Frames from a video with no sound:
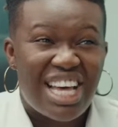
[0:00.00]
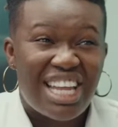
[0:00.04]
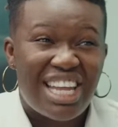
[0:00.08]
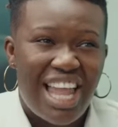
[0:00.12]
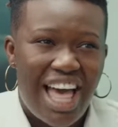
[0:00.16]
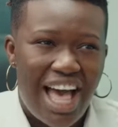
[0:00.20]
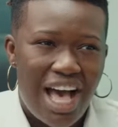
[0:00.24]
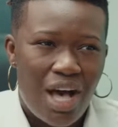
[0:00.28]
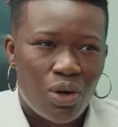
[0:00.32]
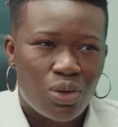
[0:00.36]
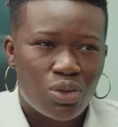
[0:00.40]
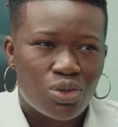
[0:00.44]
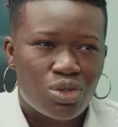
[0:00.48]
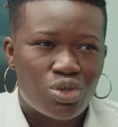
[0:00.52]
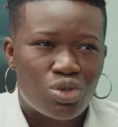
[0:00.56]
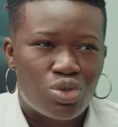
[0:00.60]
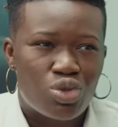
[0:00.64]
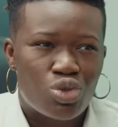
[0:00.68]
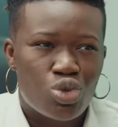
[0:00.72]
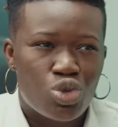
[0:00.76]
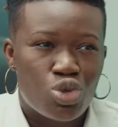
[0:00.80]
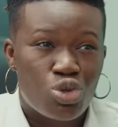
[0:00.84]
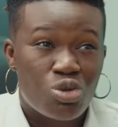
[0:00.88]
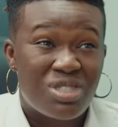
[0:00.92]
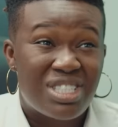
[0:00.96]
allowed
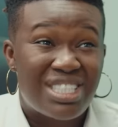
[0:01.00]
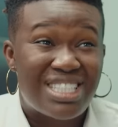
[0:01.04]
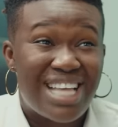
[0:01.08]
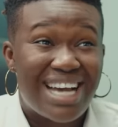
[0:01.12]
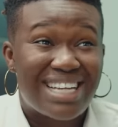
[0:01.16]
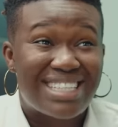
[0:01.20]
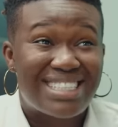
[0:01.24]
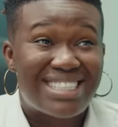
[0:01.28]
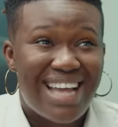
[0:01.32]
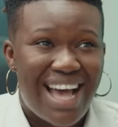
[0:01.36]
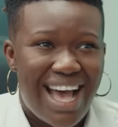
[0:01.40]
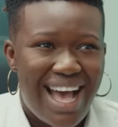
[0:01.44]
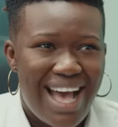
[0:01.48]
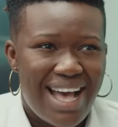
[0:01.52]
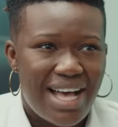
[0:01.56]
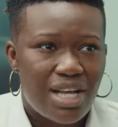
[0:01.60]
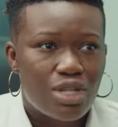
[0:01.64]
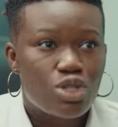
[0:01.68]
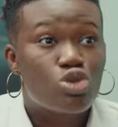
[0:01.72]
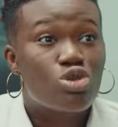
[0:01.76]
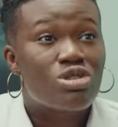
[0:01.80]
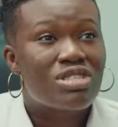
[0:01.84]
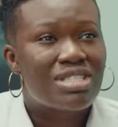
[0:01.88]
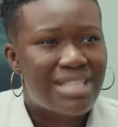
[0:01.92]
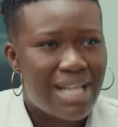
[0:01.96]
to use Dada
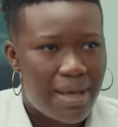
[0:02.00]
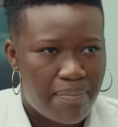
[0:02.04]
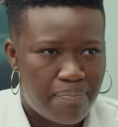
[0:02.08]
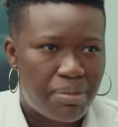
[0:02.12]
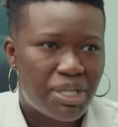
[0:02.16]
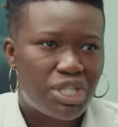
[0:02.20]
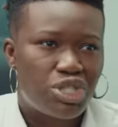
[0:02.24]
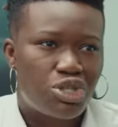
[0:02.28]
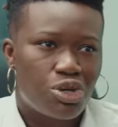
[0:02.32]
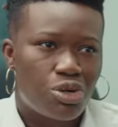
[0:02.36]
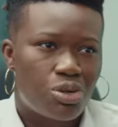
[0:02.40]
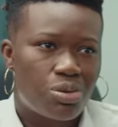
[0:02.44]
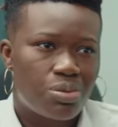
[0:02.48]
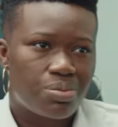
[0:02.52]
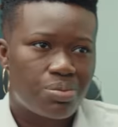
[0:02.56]
to snap picture.